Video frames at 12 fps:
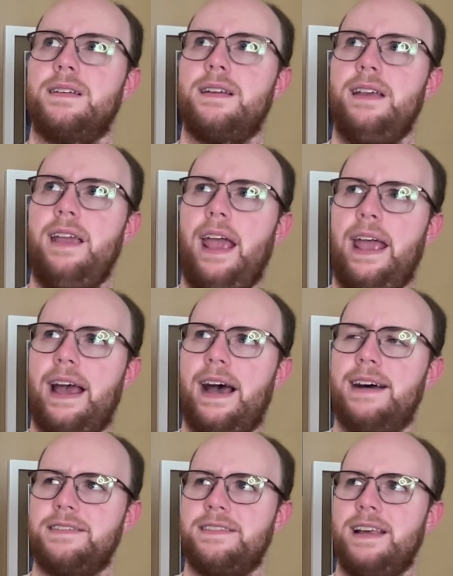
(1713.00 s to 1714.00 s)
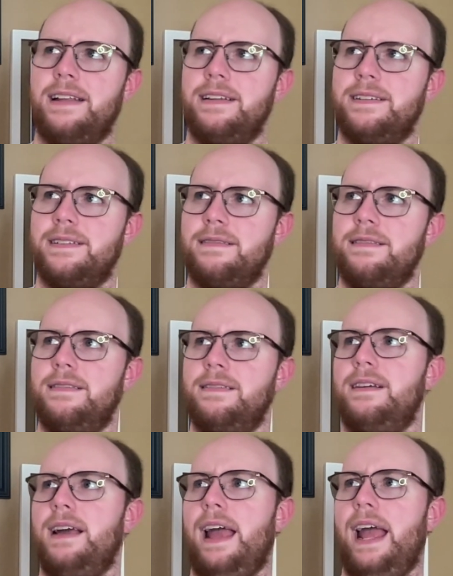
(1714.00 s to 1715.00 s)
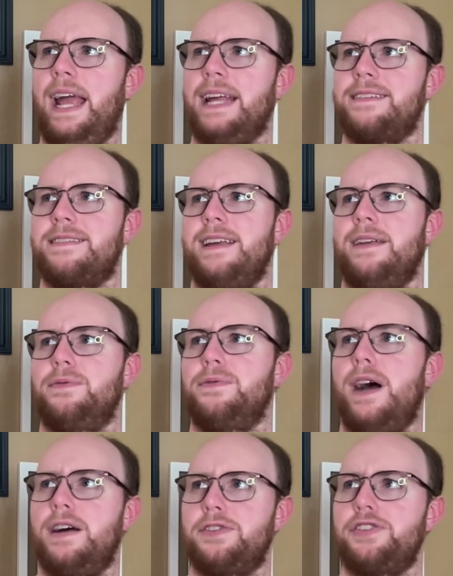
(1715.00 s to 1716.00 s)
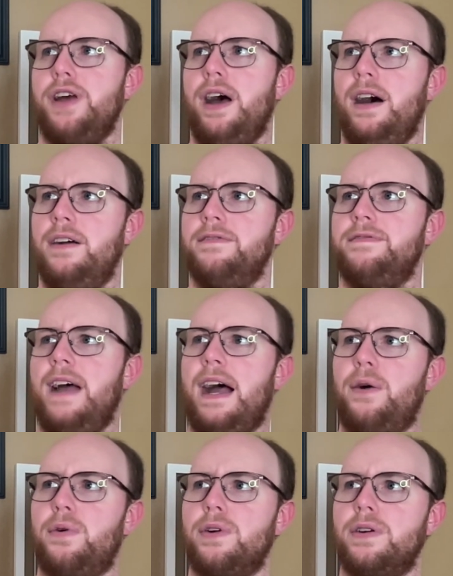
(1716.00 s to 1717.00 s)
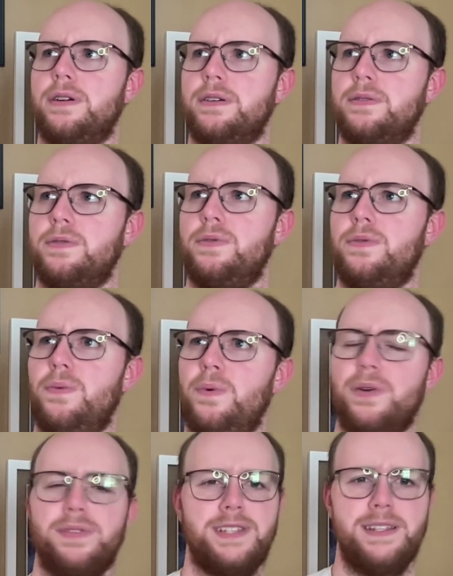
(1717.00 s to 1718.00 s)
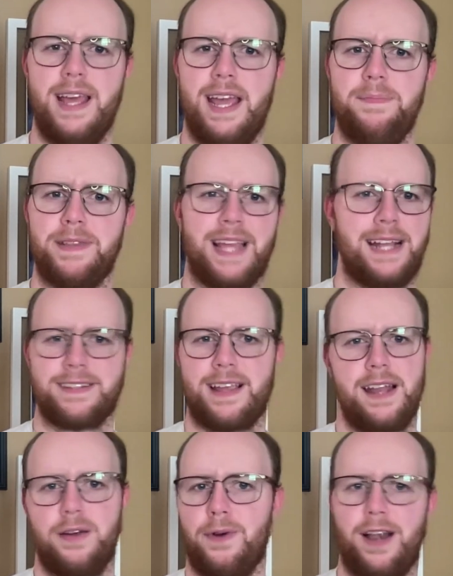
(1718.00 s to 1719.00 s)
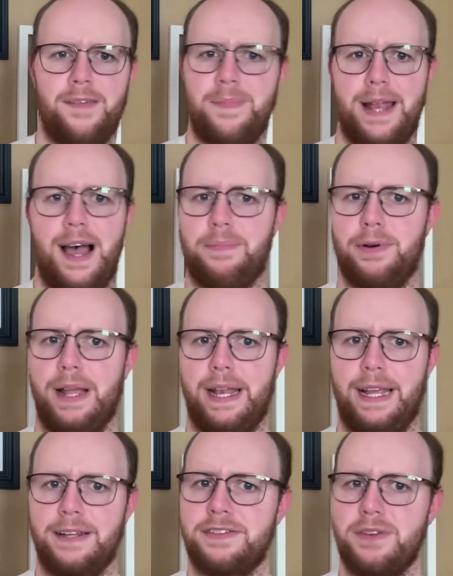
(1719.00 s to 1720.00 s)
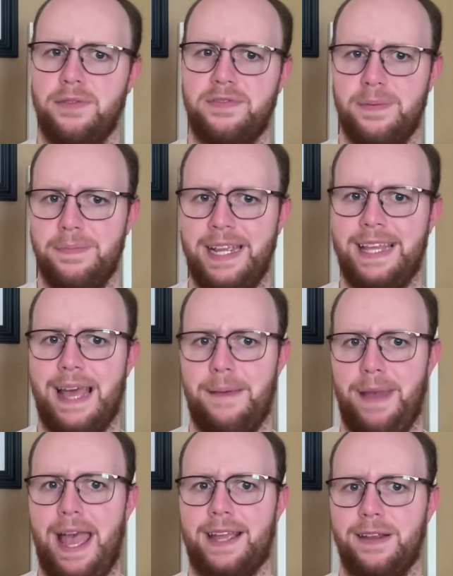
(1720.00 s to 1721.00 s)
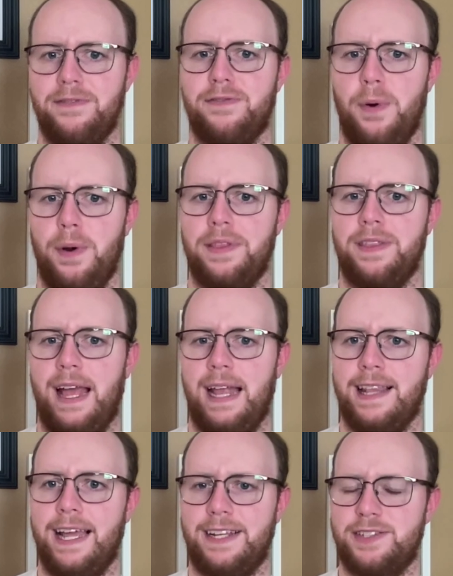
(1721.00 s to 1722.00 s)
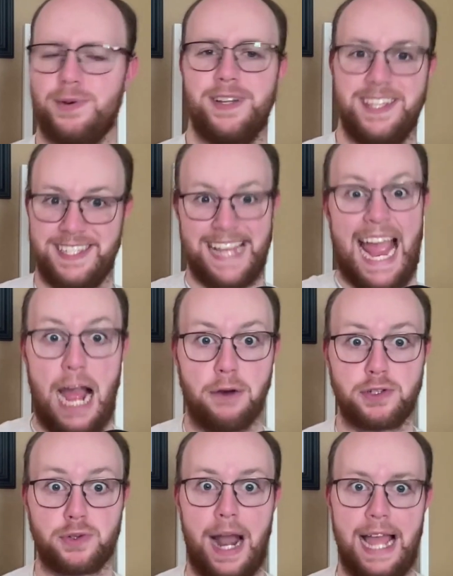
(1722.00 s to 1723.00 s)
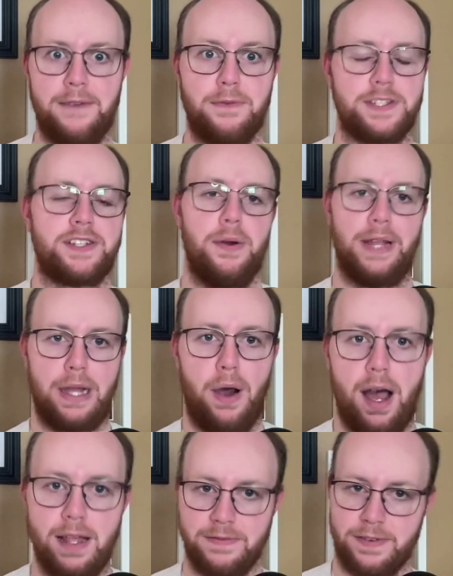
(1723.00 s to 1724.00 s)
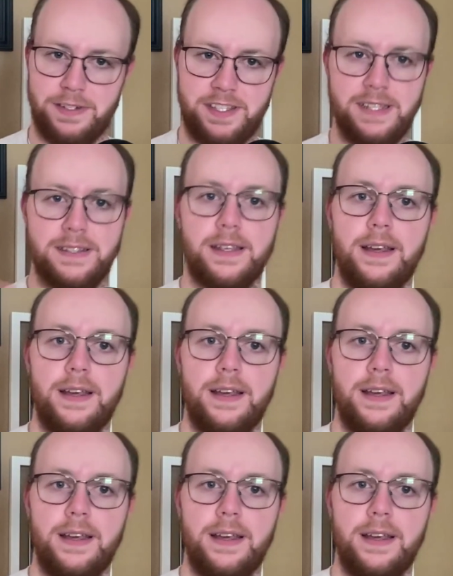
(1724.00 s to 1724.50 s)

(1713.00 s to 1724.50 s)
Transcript: chaos and angst and rush of our world today, but that's kind of where I've been operating. So for me, that back and forth and like sort of this outcry of what's going on versus